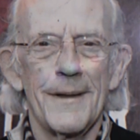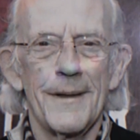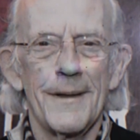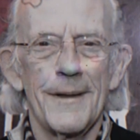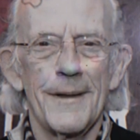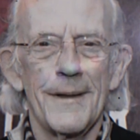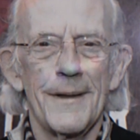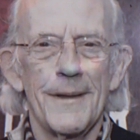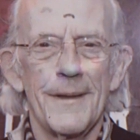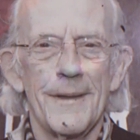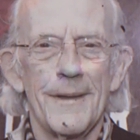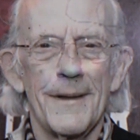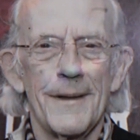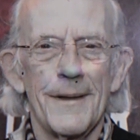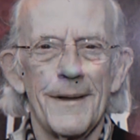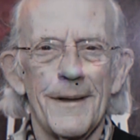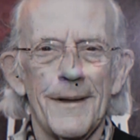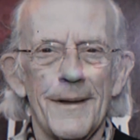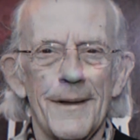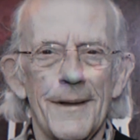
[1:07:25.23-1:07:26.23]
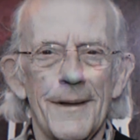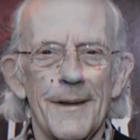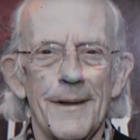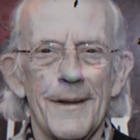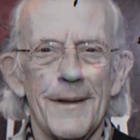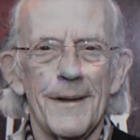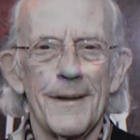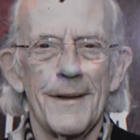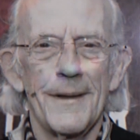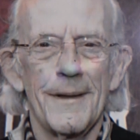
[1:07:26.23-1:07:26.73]
as a story, too,
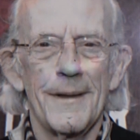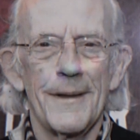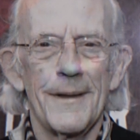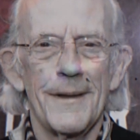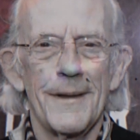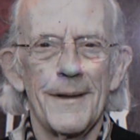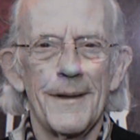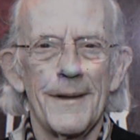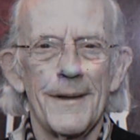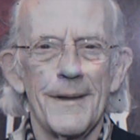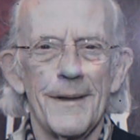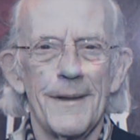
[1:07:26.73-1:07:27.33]
with that one